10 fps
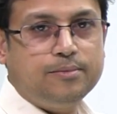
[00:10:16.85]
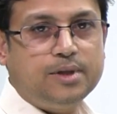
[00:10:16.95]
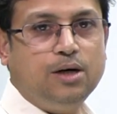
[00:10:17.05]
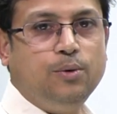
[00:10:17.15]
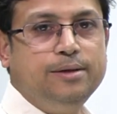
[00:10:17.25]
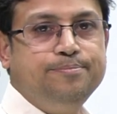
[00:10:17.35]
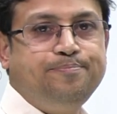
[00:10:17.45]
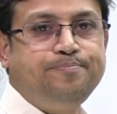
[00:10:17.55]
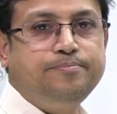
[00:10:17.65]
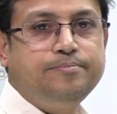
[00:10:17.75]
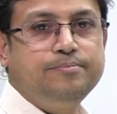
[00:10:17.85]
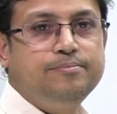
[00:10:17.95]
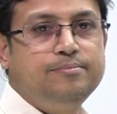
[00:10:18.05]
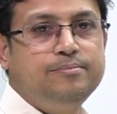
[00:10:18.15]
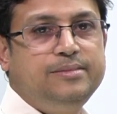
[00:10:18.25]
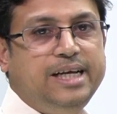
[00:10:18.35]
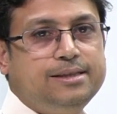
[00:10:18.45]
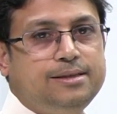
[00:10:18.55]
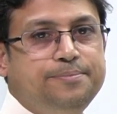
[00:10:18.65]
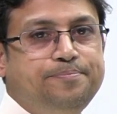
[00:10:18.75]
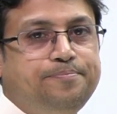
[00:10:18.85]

third one. Next.